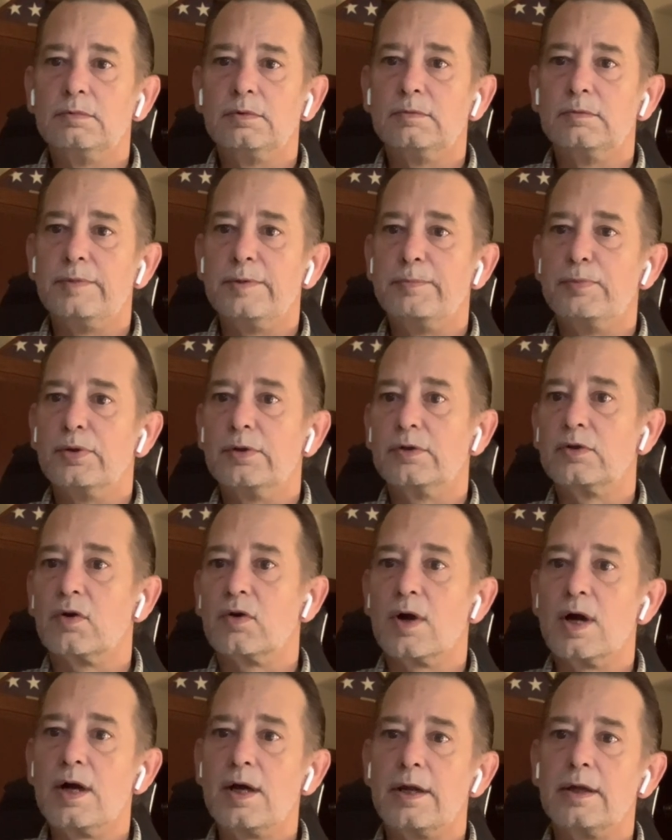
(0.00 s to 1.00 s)
be put in
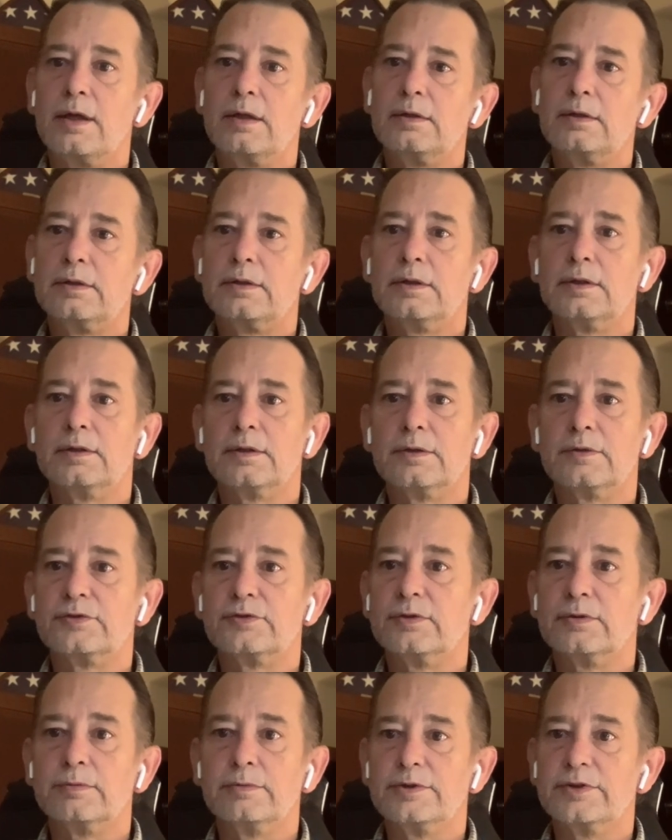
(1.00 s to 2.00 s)
cron. So
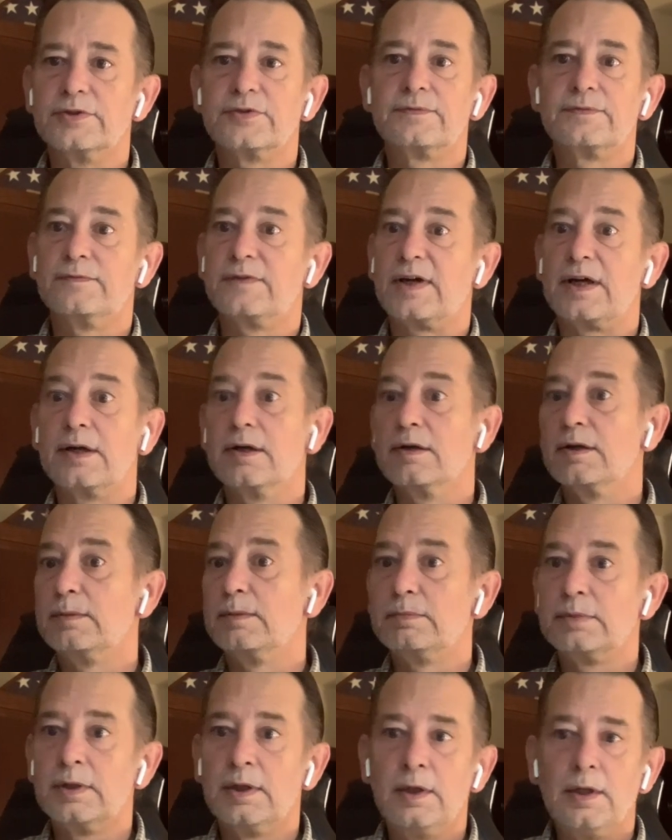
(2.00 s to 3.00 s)
it would just fire up.